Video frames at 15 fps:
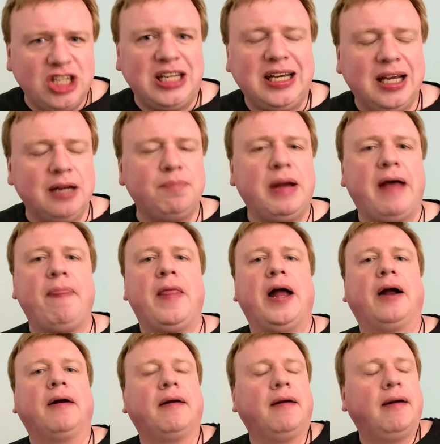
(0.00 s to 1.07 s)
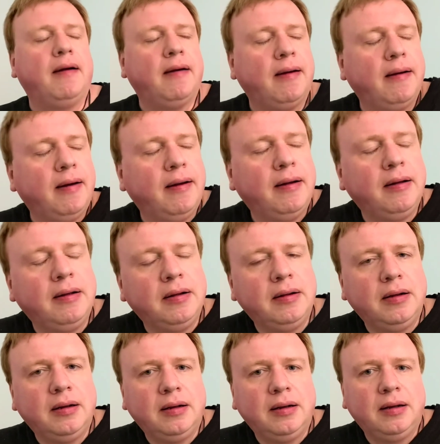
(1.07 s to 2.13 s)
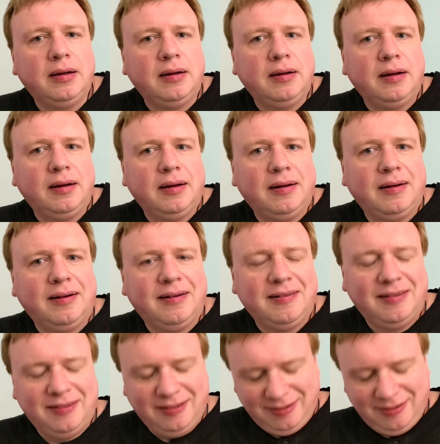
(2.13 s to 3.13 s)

No one is speaking in this clip.